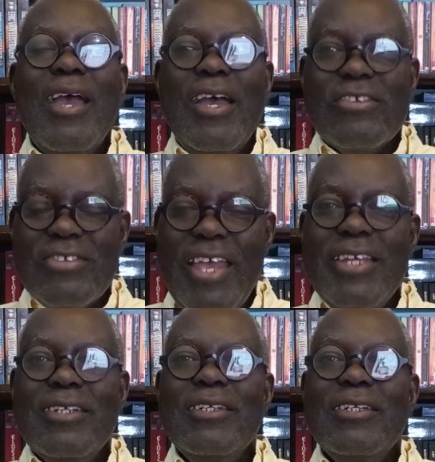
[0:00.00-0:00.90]

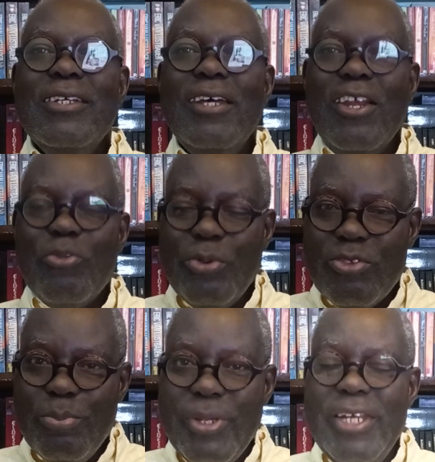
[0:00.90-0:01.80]
Assign
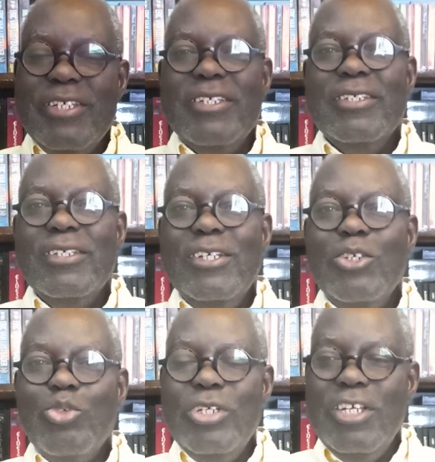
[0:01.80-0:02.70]
responsibility
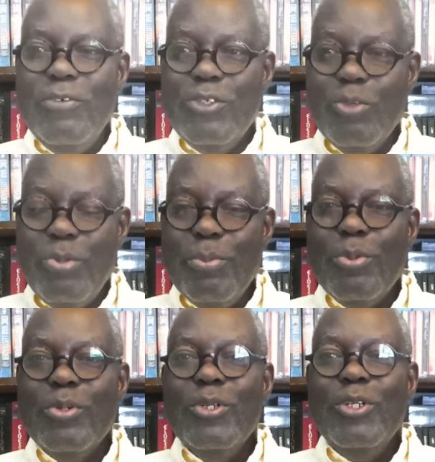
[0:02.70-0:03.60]
to individual
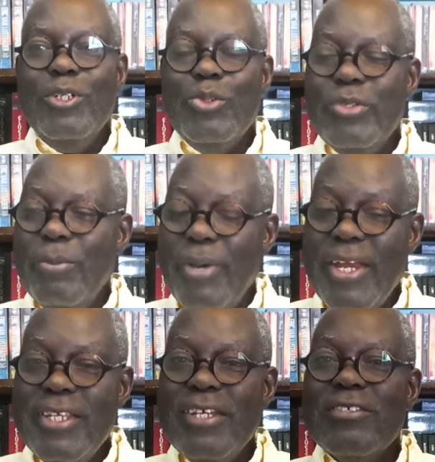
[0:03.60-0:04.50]
people, to the
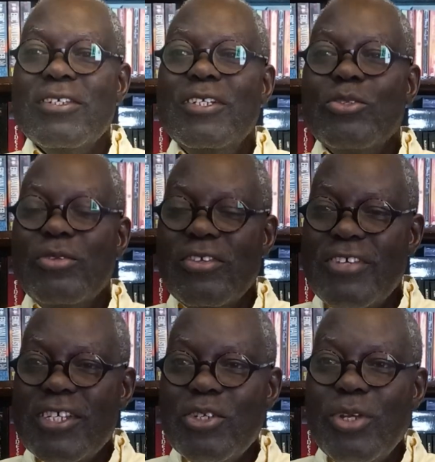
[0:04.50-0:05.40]
managers, to the
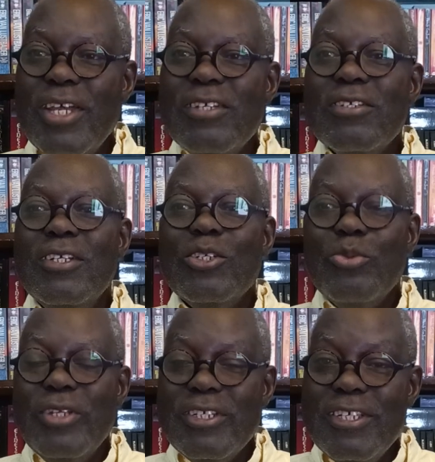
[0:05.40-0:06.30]
section heads, to
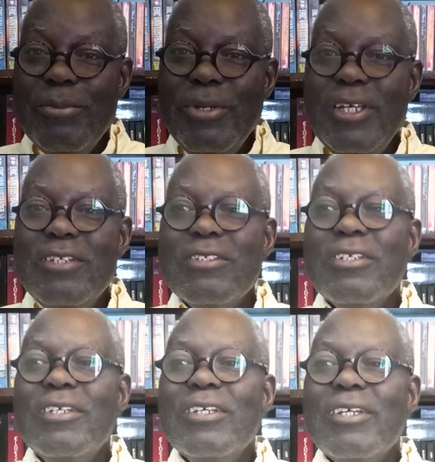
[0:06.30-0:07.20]
the team leads,
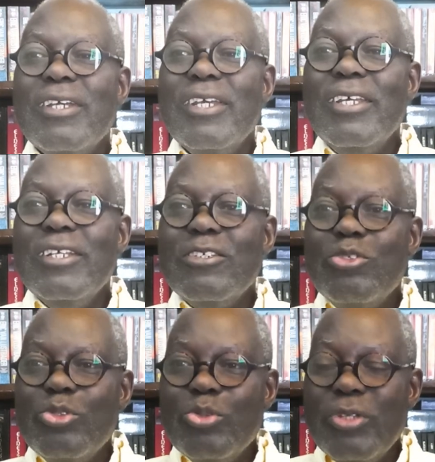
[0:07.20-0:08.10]

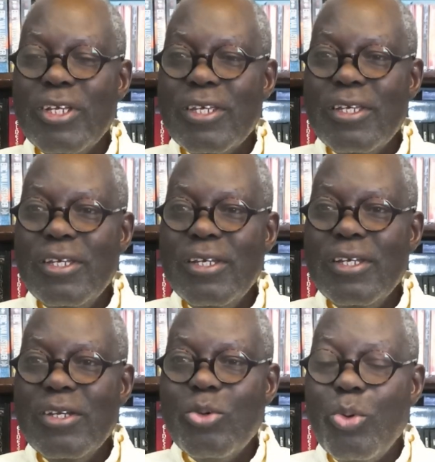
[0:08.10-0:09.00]
to
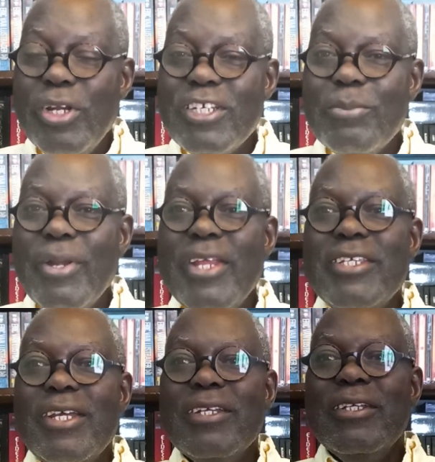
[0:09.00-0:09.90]
the quality
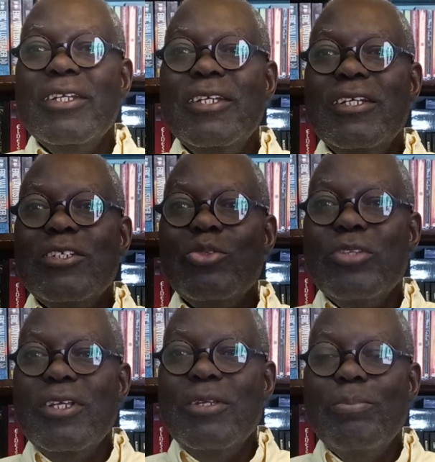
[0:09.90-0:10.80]
manager, to
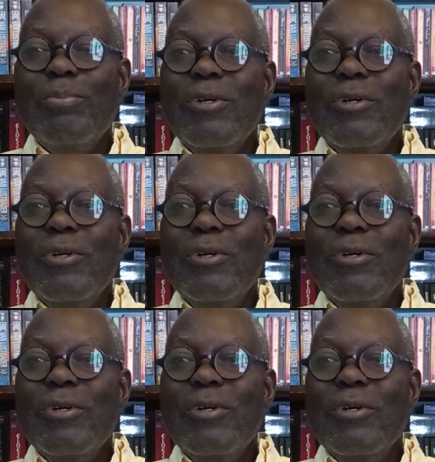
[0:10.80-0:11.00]
the